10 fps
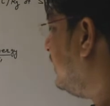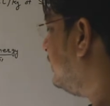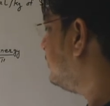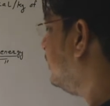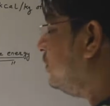
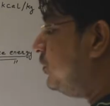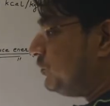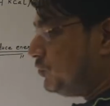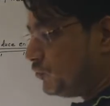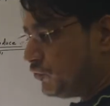minus
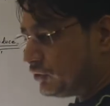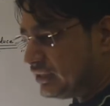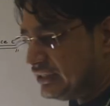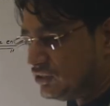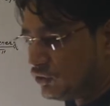
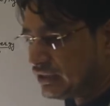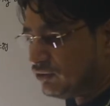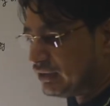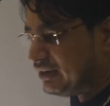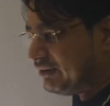2430
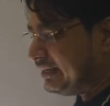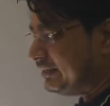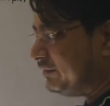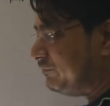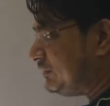
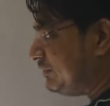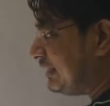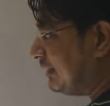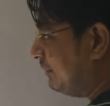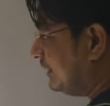kilocalorie, which
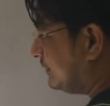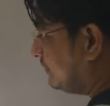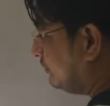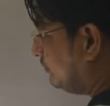will come as